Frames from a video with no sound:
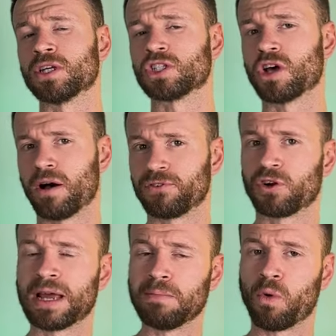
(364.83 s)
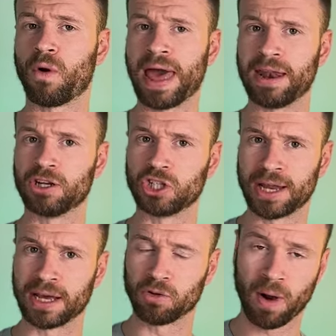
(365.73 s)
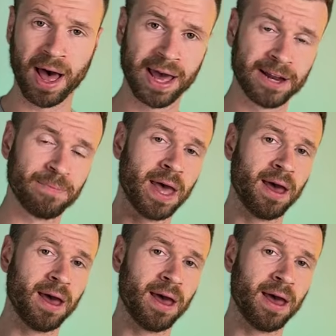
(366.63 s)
softer and more energetic ride.